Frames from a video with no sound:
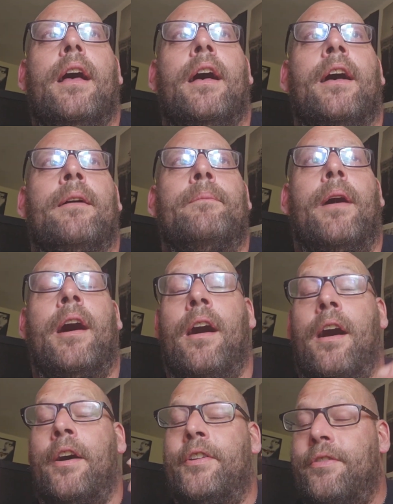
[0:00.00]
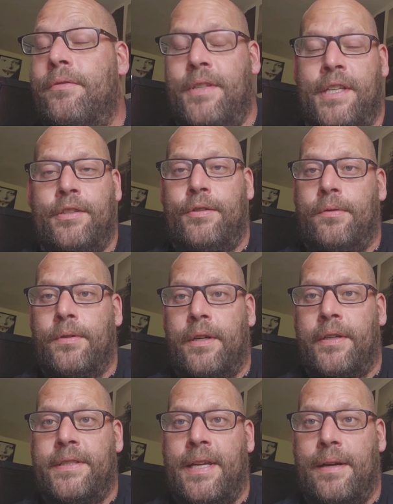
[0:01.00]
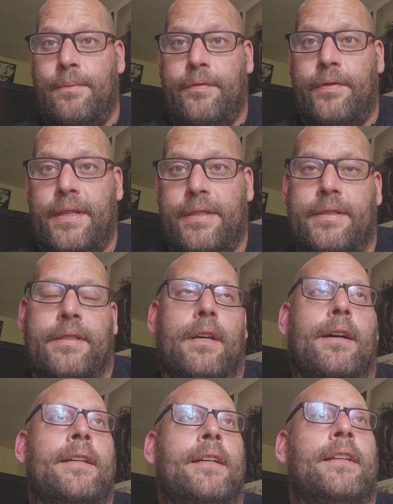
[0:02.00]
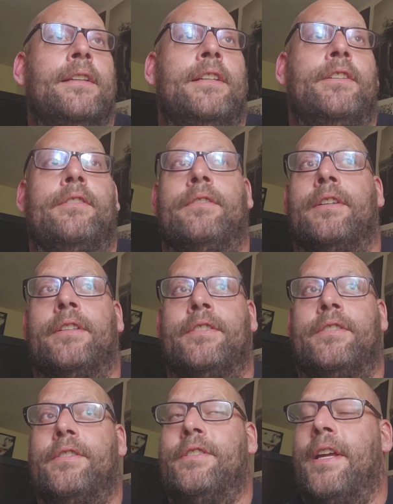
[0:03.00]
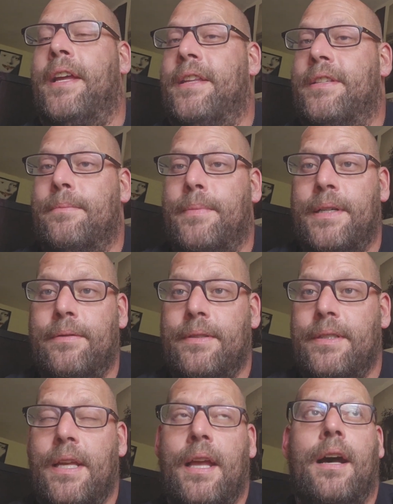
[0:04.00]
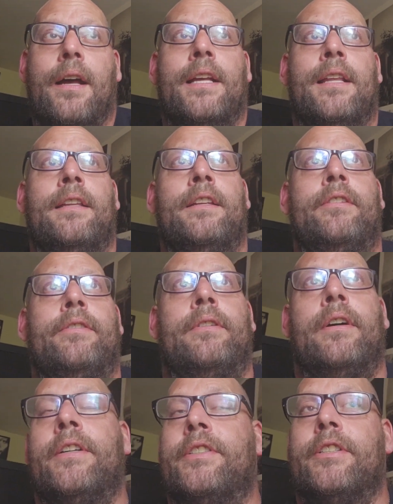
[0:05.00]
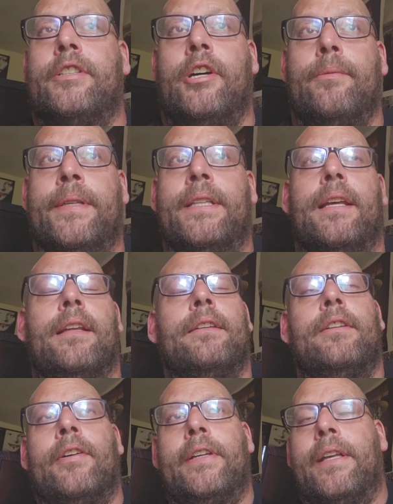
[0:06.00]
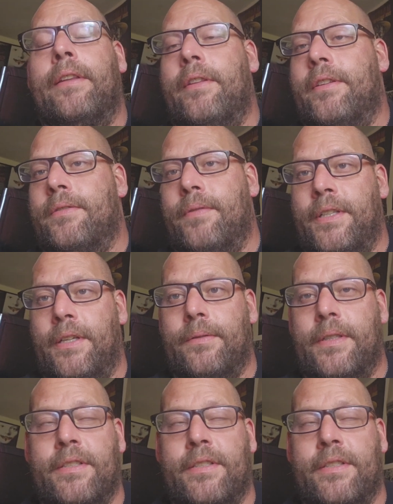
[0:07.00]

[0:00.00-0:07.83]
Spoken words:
I do need your guys' help for this. I'm going to need you guys to share this about. I'm going to need you guys to comment, like this video.